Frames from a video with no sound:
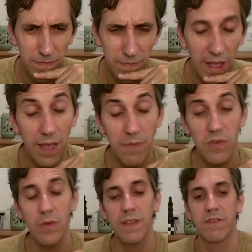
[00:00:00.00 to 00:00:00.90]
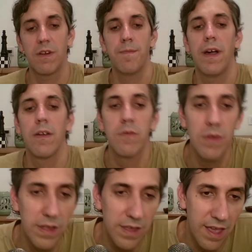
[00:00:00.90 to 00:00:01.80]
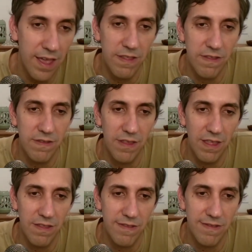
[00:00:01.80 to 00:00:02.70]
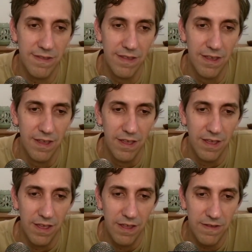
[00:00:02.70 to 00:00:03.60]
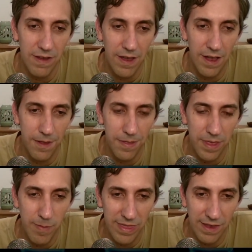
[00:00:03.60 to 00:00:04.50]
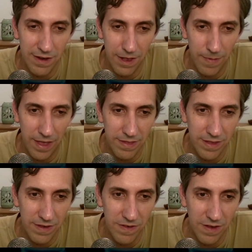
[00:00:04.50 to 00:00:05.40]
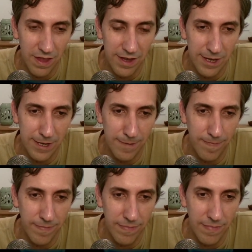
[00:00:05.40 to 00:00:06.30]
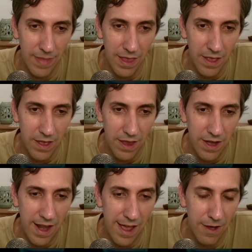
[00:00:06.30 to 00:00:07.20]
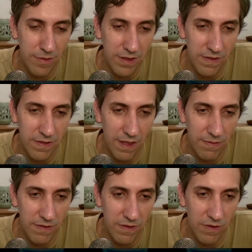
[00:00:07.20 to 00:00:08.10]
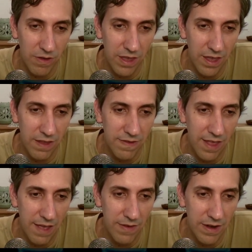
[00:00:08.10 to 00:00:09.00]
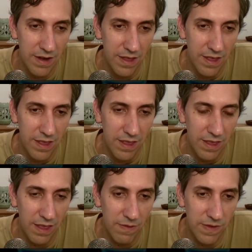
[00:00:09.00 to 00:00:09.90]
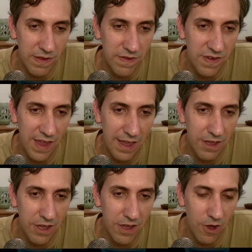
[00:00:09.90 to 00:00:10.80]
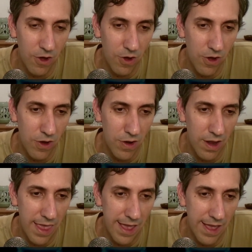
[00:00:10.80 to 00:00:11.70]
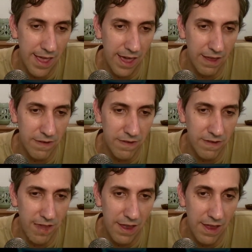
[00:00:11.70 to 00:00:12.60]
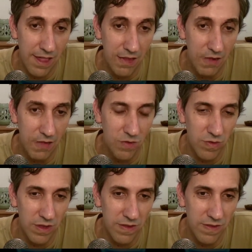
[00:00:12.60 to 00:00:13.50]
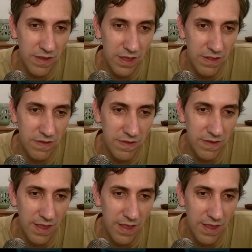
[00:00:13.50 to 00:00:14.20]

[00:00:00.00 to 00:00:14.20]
I have 2 extra pawns. Well, yeah, it's a healthy material advantage. Now, this is a tough decision. King E7 gives a check on H7. I can go to D6.